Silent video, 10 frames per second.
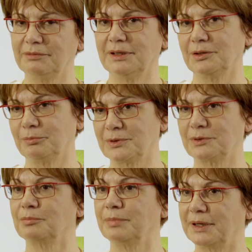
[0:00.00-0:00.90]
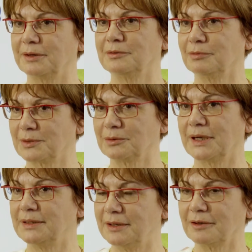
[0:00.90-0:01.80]
even the postdoc period was
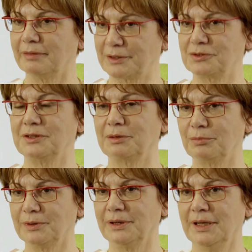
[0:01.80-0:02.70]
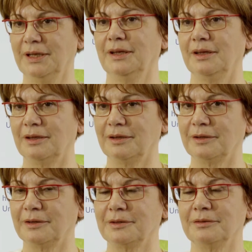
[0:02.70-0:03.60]
already a questionable
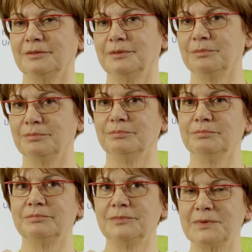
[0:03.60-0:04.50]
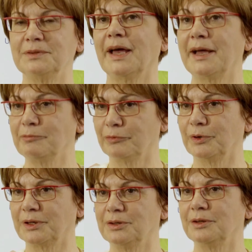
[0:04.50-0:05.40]
uh, time
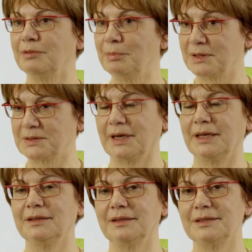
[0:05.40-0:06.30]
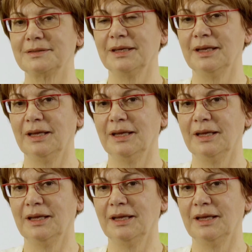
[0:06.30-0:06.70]
for the women scientists.